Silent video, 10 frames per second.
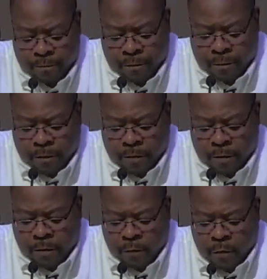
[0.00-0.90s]
It is
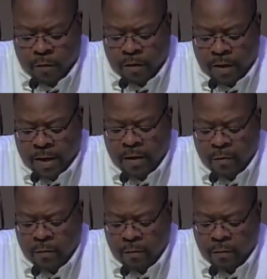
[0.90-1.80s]
only
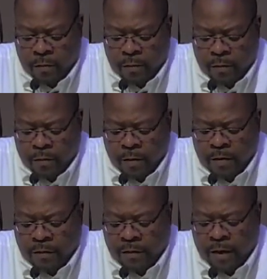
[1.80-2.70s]
now that I
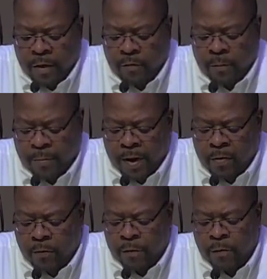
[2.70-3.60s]
see how the power of
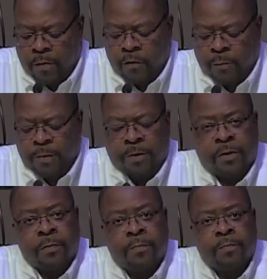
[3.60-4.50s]
the Holy Spirit
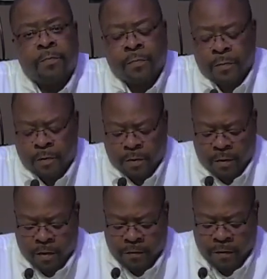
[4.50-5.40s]
has
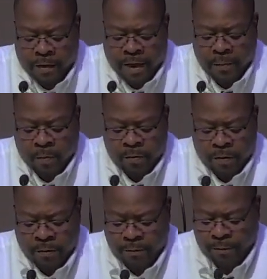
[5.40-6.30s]
enabled
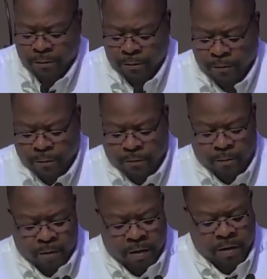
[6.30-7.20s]

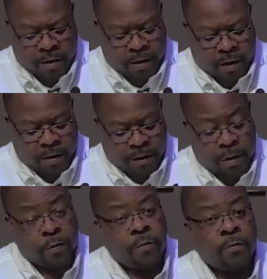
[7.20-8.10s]
me and
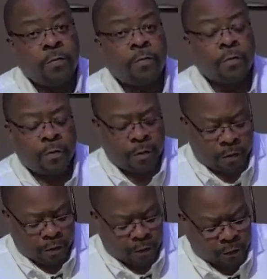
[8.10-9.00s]
you to
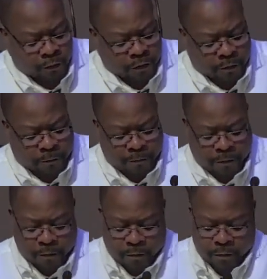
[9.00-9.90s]
serve
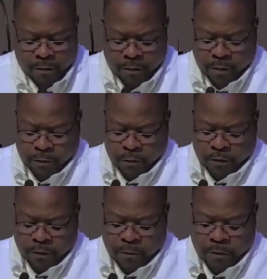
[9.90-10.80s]

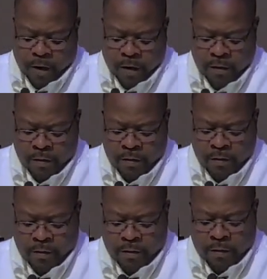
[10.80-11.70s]
God
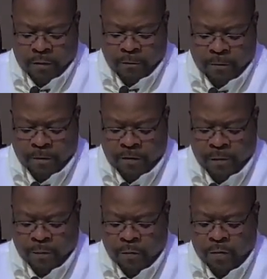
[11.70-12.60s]
in a very simple,
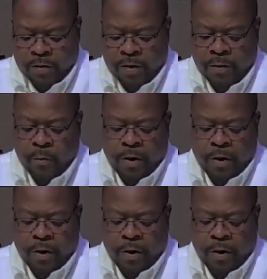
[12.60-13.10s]
ordinary way.